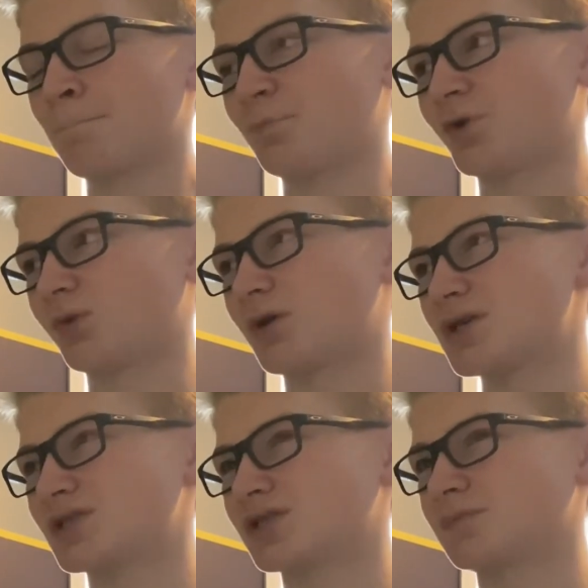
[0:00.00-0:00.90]
There
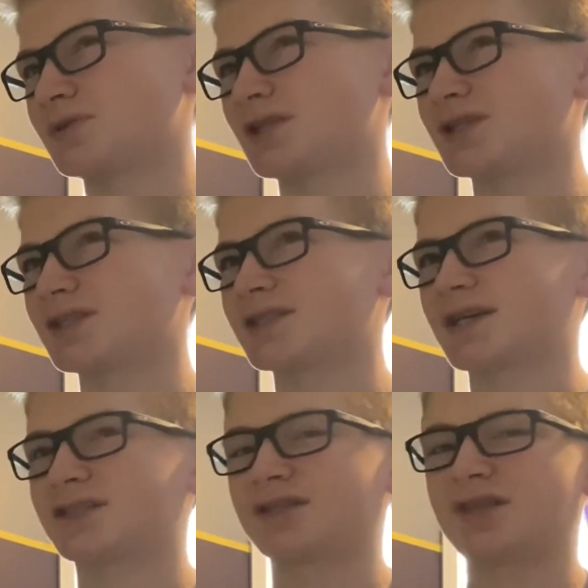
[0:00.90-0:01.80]
was some decent
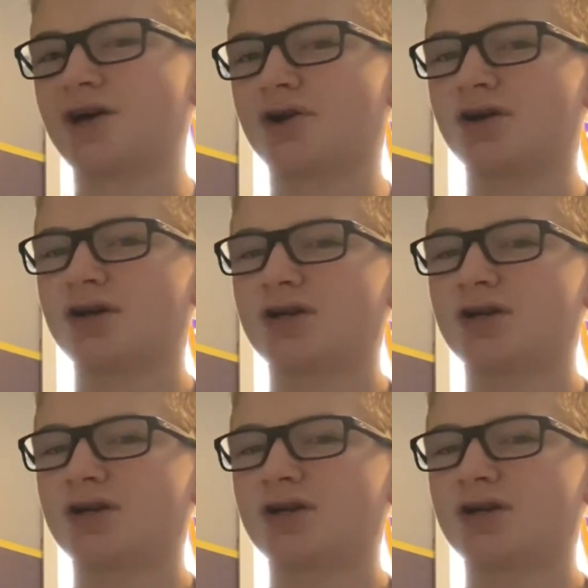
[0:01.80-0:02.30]
sets in there.